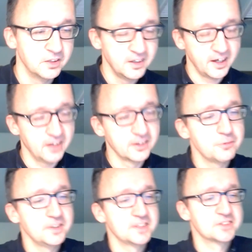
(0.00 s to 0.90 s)
I'll give an
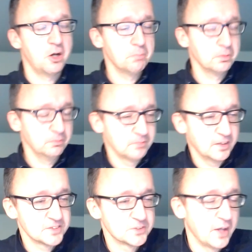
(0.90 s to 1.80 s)
example.
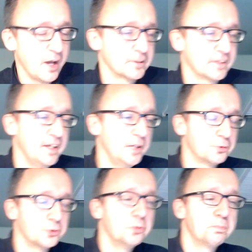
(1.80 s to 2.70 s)
So you have a cake for
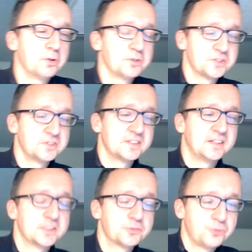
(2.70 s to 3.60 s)
2 persons that
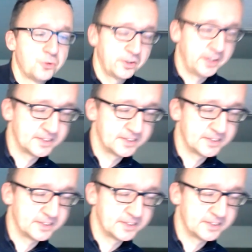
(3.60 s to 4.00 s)
has 4 eggs